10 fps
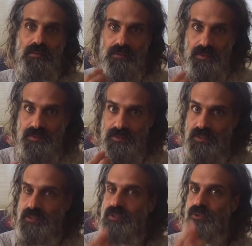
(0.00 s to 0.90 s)
This
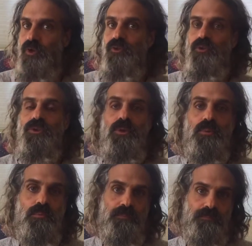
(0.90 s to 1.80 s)
seed is also you.
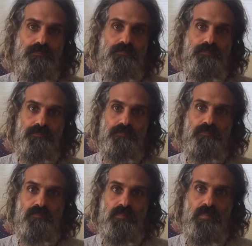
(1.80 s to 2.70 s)

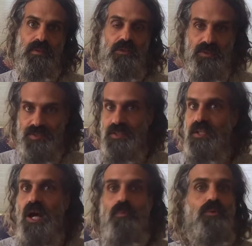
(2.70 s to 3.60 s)
Now the seed
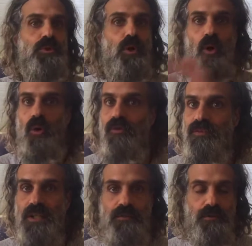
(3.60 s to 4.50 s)
comes with all of the
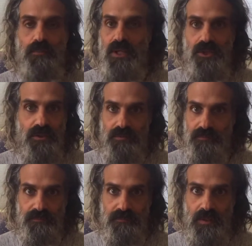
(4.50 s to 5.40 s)
information.
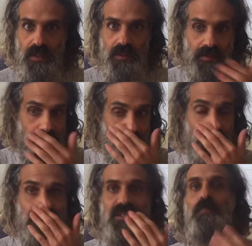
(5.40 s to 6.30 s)
Take, for
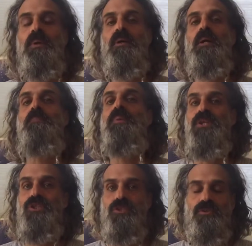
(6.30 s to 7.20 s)
example, a
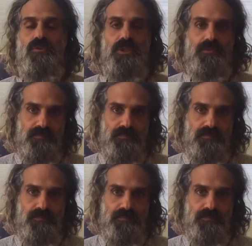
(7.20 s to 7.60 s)
peach tree.